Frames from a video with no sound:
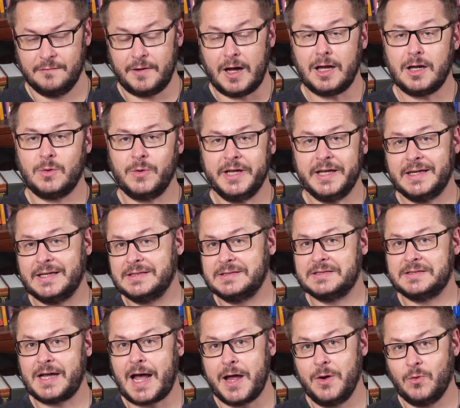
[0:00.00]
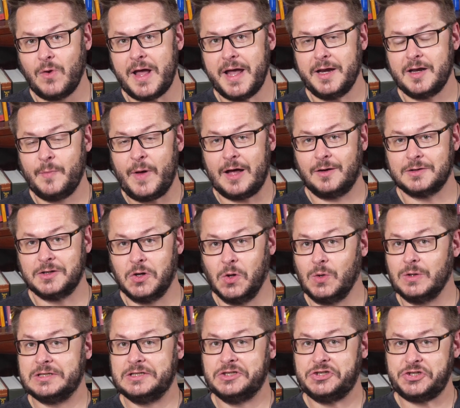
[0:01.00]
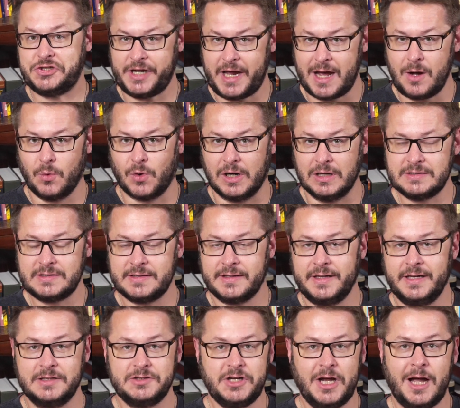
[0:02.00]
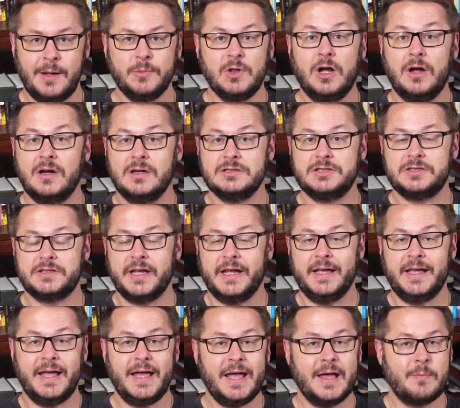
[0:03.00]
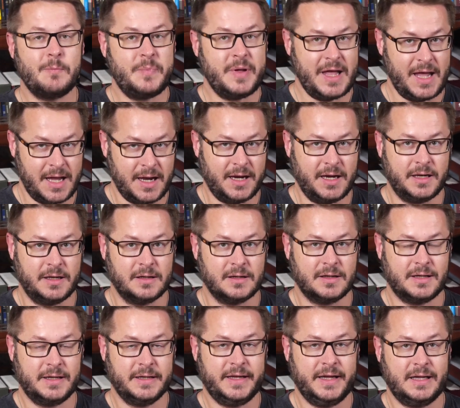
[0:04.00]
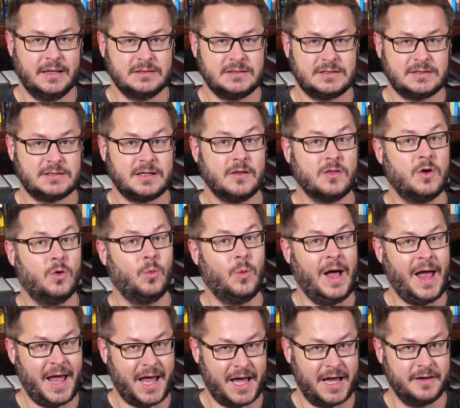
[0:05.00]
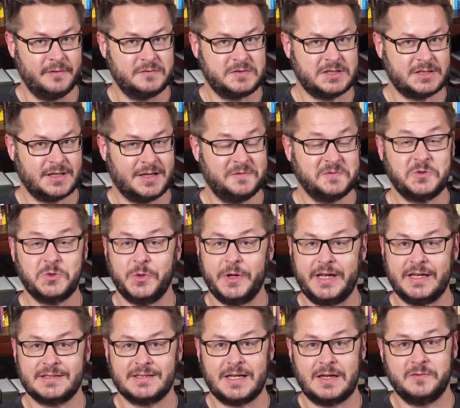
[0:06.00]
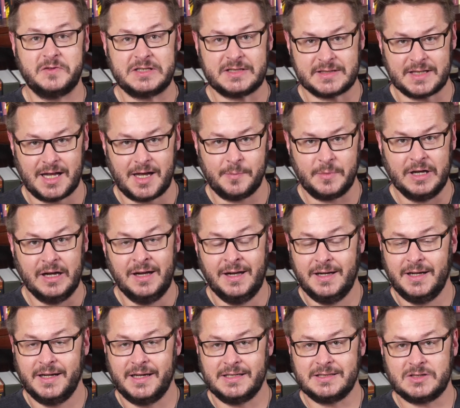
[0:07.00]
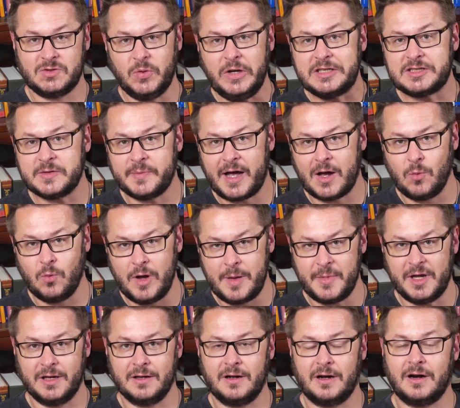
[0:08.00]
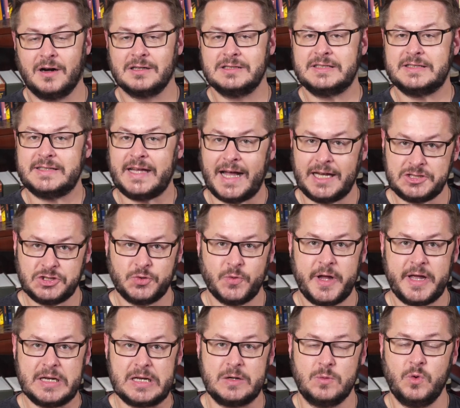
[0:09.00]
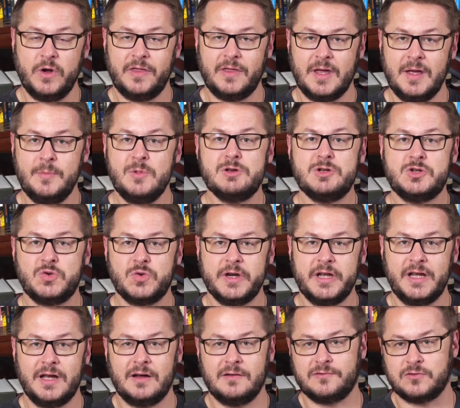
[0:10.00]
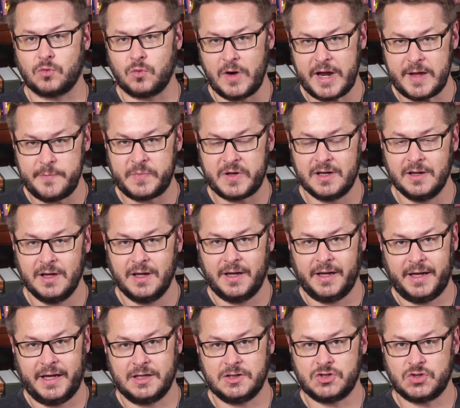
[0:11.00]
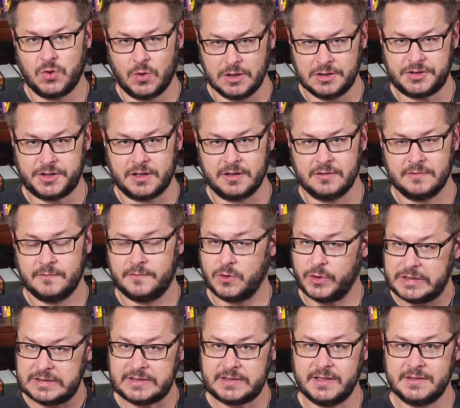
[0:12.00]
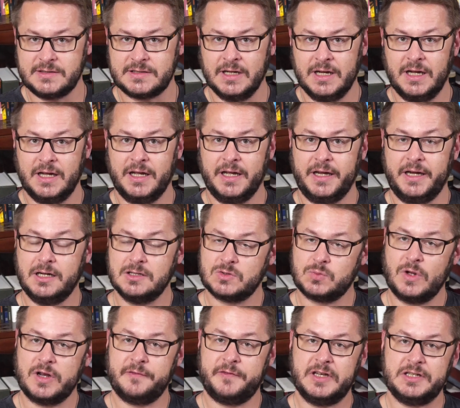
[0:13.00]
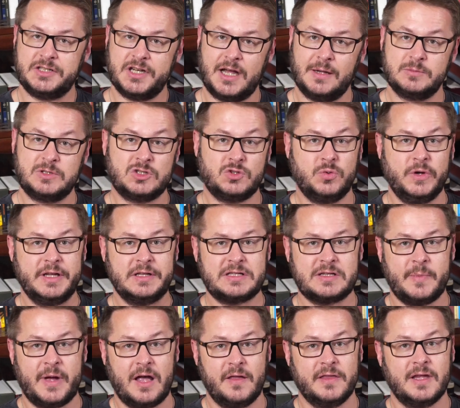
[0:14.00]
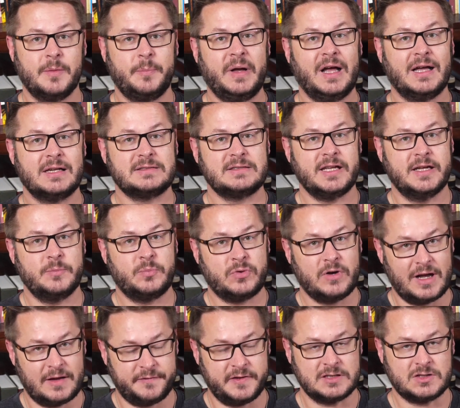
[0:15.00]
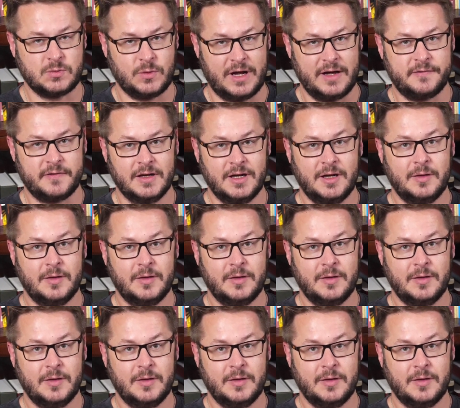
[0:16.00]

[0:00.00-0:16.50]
Following his tirade about golden showers, Hijab launched a campaign against the wives of critics of Islam. His tweets about women are saturated with imagery of rape and torture. For instance, here's one of Hijab's tweets about the apostate prophet's wife,